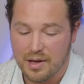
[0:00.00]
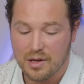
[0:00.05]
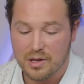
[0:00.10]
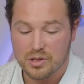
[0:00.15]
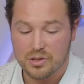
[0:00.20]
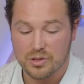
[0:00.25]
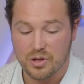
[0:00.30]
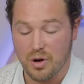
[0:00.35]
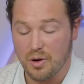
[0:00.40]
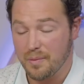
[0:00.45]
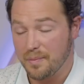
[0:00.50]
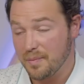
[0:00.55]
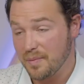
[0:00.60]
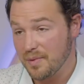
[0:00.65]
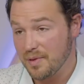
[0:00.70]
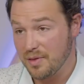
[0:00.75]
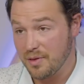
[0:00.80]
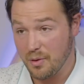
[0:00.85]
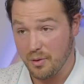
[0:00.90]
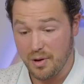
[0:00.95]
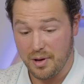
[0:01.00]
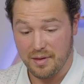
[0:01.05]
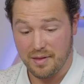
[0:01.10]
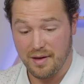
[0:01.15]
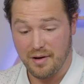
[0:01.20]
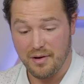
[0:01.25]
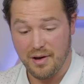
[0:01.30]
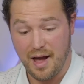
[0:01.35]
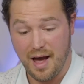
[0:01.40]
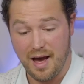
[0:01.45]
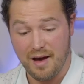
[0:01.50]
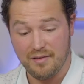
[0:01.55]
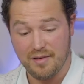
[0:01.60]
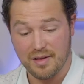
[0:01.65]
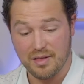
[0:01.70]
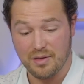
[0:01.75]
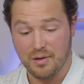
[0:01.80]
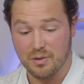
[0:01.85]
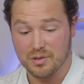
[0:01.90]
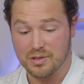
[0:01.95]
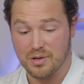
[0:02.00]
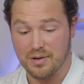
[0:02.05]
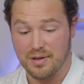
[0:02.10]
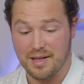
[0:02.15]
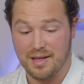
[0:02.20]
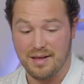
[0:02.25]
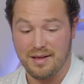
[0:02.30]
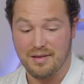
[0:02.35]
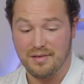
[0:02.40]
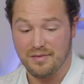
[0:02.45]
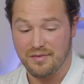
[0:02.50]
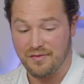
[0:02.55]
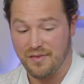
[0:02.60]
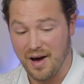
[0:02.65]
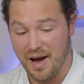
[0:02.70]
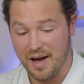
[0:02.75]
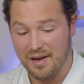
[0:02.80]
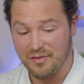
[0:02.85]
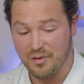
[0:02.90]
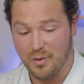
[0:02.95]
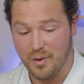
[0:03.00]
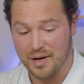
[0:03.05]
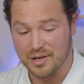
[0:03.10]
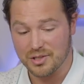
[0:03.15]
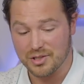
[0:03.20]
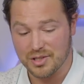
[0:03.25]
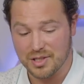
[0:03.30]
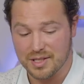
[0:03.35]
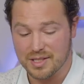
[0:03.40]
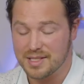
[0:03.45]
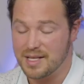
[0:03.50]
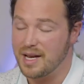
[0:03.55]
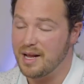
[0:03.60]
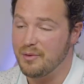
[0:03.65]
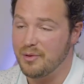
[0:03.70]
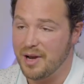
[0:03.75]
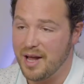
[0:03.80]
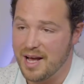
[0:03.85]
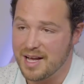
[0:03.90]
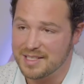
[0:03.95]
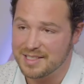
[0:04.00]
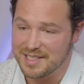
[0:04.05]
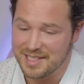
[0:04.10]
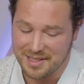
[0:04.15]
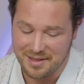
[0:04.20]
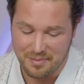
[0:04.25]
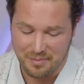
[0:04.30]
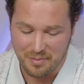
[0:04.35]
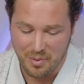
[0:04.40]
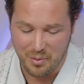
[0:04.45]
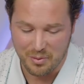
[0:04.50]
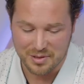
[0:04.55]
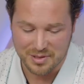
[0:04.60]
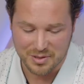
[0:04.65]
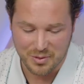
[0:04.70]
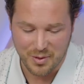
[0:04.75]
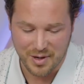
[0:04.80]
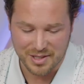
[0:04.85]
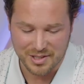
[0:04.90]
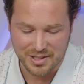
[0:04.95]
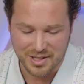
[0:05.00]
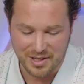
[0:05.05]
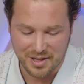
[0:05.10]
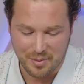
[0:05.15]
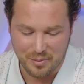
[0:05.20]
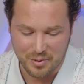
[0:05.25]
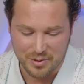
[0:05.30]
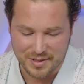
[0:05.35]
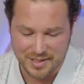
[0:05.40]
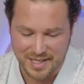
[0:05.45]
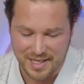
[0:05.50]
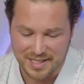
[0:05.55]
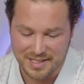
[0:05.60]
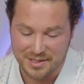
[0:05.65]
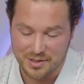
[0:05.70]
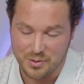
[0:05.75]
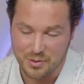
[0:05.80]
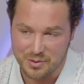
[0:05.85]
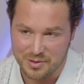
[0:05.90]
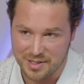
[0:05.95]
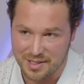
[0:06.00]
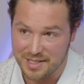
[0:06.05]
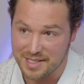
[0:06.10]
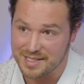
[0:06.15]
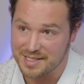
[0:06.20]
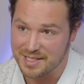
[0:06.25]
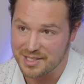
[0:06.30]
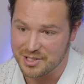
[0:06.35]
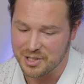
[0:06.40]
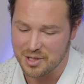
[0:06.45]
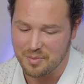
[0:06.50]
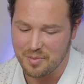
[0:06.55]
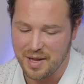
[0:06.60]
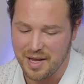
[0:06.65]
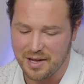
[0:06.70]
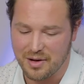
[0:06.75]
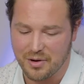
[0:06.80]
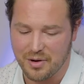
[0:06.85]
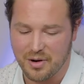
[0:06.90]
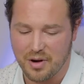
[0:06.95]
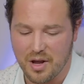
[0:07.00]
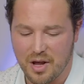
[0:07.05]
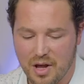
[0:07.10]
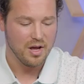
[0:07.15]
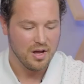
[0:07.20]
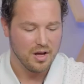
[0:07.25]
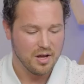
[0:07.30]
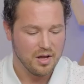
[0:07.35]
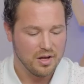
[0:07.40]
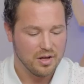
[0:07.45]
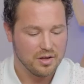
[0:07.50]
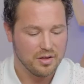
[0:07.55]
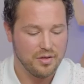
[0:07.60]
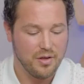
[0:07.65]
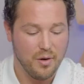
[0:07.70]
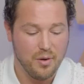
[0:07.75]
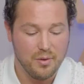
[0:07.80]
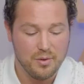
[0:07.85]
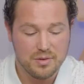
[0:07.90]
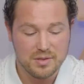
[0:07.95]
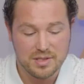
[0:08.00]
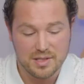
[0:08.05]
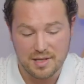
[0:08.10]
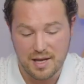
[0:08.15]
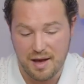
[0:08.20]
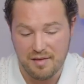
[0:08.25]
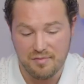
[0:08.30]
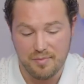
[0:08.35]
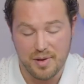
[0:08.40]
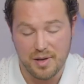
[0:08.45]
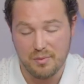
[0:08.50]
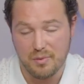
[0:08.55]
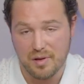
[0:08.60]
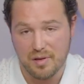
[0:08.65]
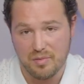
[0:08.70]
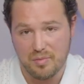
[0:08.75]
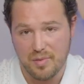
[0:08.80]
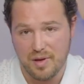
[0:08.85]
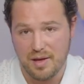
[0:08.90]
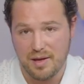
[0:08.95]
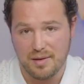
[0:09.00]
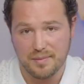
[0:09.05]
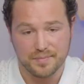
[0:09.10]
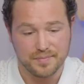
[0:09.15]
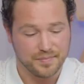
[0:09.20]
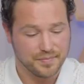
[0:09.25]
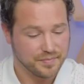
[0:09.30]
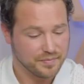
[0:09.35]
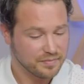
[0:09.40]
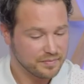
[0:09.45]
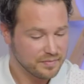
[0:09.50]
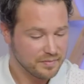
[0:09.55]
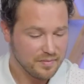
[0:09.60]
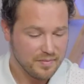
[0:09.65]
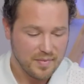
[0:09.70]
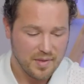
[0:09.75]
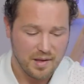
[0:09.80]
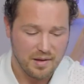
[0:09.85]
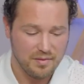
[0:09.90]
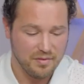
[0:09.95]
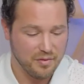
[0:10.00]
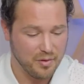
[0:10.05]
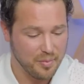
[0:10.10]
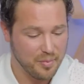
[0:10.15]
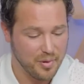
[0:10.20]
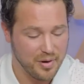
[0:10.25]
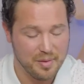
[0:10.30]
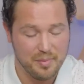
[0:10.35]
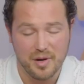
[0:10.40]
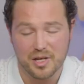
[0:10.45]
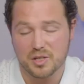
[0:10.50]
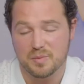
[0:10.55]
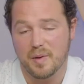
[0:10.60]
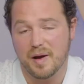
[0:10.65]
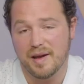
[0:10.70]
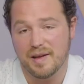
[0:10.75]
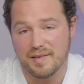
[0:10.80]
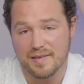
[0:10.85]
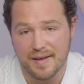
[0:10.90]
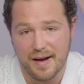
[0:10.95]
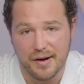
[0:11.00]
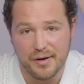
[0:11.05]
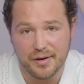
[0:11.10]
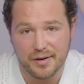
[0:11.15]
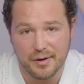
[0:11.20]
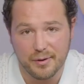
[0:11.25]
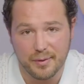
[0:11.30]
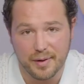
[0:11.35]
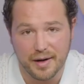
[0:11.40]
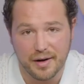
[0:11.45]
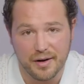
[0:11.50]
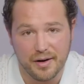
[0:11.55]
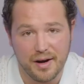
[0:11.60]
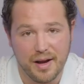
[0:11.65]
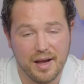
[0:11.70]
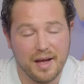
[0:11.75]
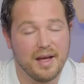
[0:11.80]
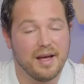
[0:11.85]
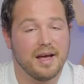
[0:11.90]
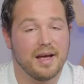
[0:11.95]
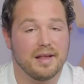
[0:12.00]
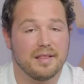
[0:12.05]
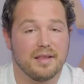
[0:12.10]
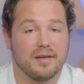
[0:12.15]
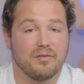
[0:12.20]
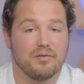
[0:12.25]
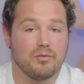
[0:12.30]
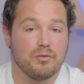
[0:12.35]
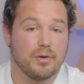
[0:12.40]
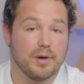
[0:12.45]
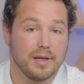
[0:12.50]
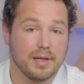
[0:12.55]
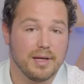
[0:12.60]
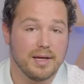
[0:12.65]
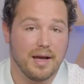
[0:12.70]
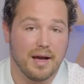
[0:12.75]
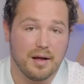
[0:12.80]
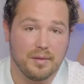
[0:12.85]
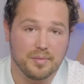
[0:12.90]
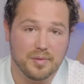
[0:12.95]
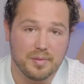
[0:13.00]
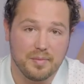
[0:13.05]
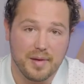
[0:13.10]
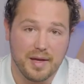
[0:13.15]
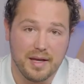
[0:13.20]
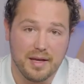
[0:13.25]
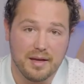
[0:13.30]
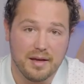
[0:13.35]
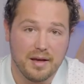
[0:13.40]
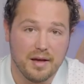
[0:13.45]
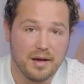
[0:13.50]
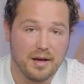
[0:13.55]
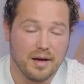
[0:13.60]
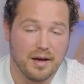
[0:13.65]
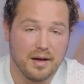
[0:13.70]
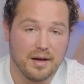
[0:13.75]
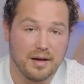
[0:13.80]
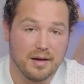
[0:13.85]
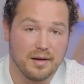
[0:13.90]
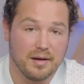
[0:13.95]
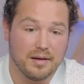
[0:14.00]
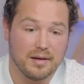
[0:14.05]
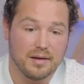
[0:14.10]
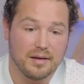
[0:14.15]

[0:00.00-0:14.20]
So there you have it. Those are the five questions that I would ask, and the bonus question number six: Who's the decision maker? Those have been with me for pretty much my entire career, and they've really helped me uh,